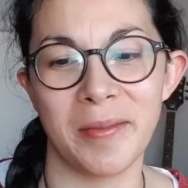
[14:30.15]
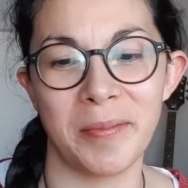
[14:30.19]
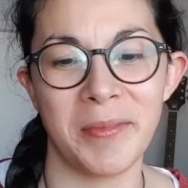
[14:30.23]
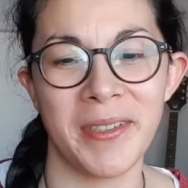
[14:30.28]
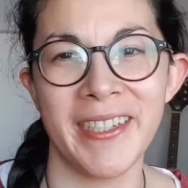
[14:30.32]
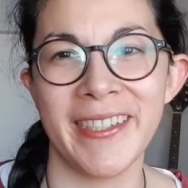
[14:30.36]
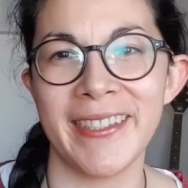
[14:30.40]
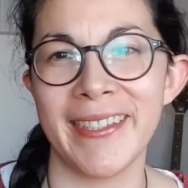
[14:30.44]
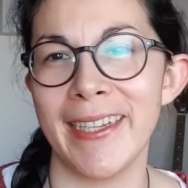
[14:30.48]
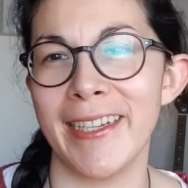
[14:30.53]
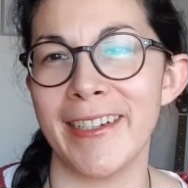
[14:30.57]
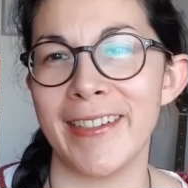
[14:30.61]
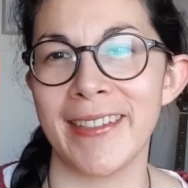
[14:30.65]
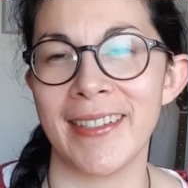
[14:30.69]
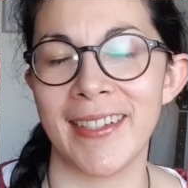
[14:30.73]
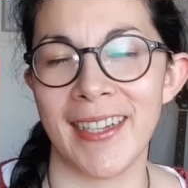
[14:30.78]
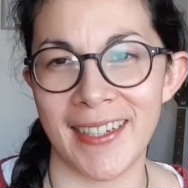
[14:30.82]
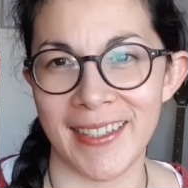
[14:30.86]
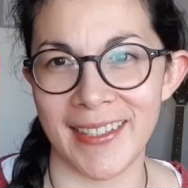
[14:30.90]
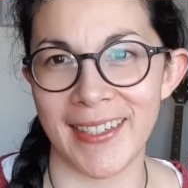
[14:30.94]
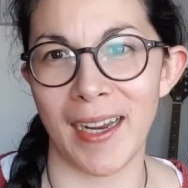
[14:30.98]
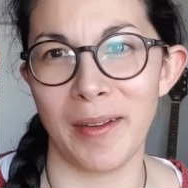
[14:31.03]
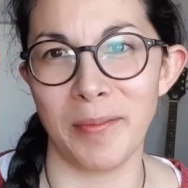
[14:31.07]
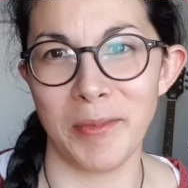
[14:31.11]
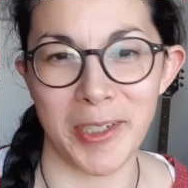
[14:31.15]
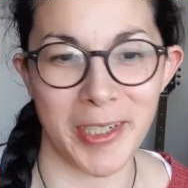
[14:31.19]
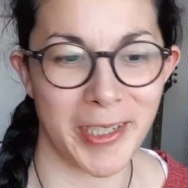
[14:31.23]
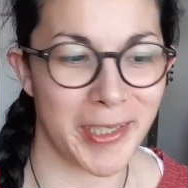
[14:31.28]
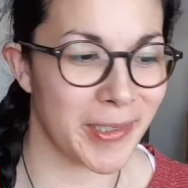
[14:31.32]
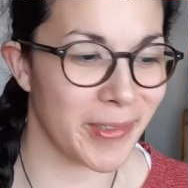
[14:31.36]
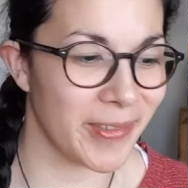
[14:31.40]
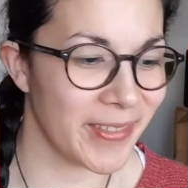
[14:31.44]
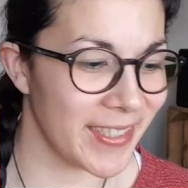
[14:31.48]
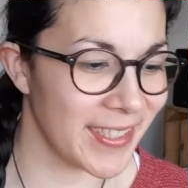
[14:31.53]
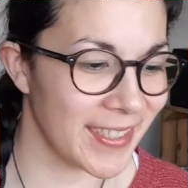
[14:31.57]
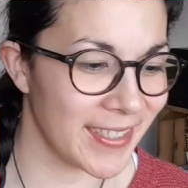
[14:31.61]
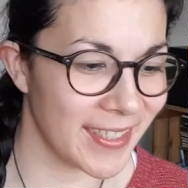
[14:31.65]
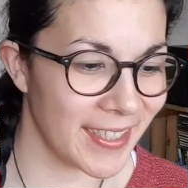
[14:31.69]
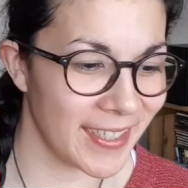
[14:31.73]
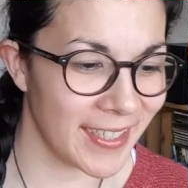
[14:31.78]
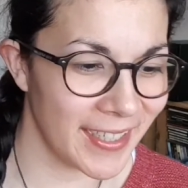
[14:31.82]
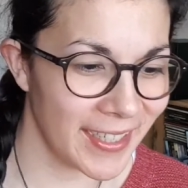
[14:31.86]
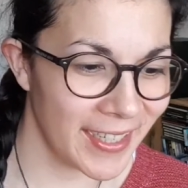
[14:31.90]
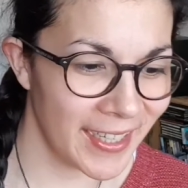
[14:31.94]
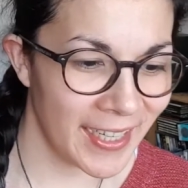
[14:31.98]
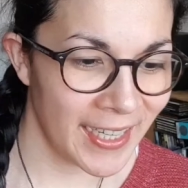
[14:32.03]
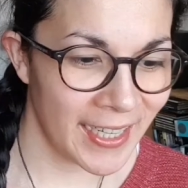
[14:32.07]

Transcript: because they just get damaged so easily.